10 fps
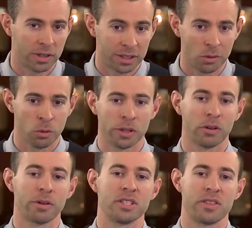Like, the Lord
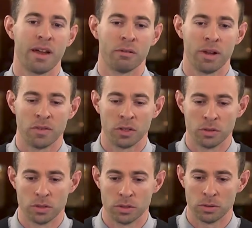increased that
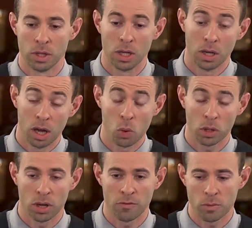revenue to a more
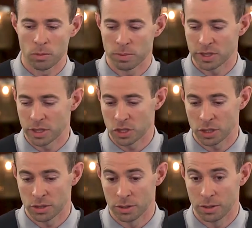comfortable
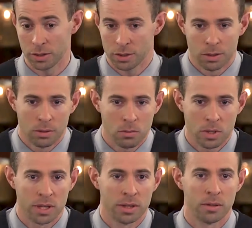position
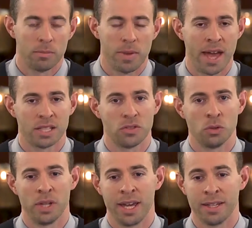within the past
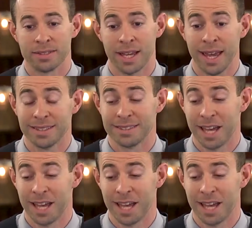few days. And